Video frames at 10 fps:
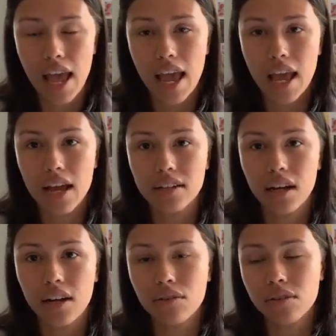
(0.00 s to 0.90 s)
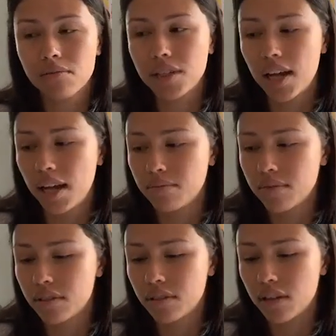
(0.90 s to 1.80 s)
And I know
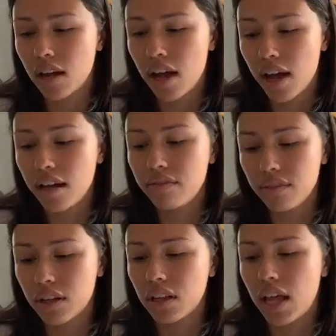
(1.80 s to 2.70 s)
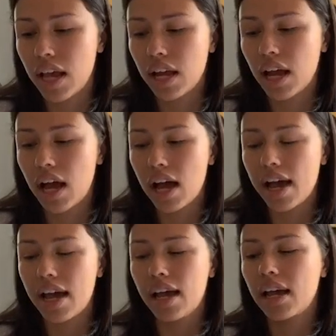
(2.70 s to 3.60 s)
sometimes I feel like
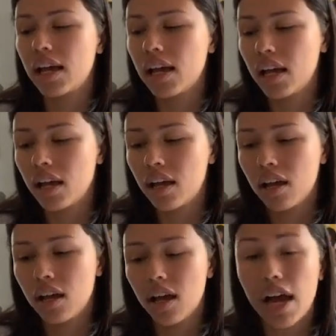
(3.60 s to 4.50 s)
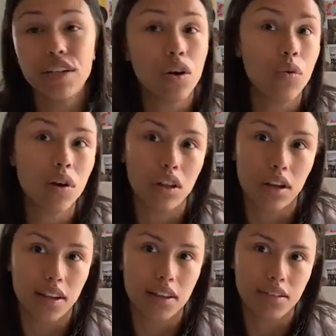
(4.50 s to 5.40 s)
I don't want to
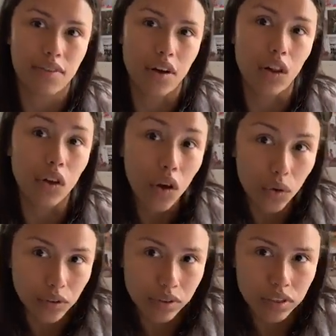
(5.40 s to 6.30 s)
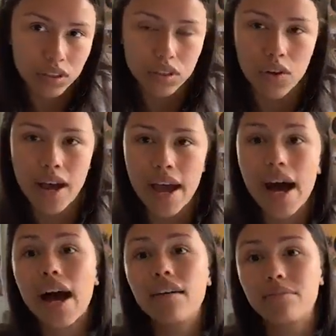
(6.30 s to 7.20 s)
look at this fear alone. So I
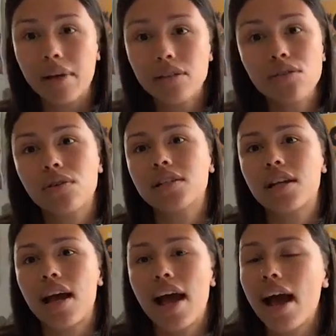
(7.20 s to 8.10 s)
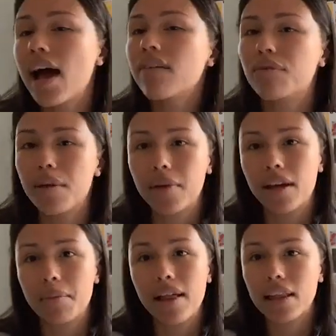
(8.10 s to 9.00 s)
have mentors and I have women
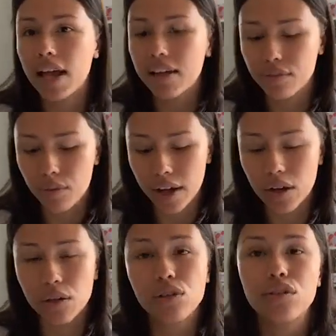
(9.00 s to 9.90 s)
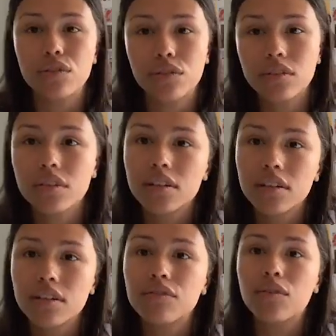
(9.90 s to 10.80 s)
in my life who I go to
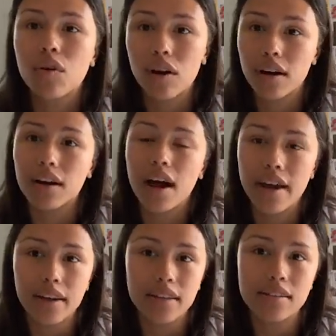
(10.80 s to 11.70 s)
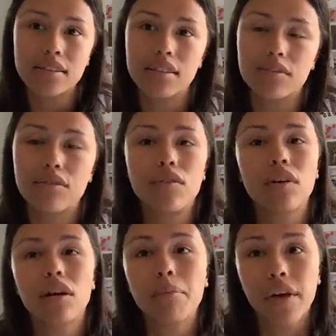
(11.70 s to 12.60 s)
for guidance and
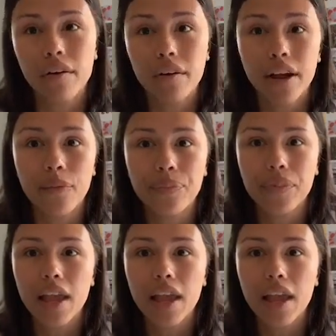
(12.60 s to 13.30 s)
for mirroring.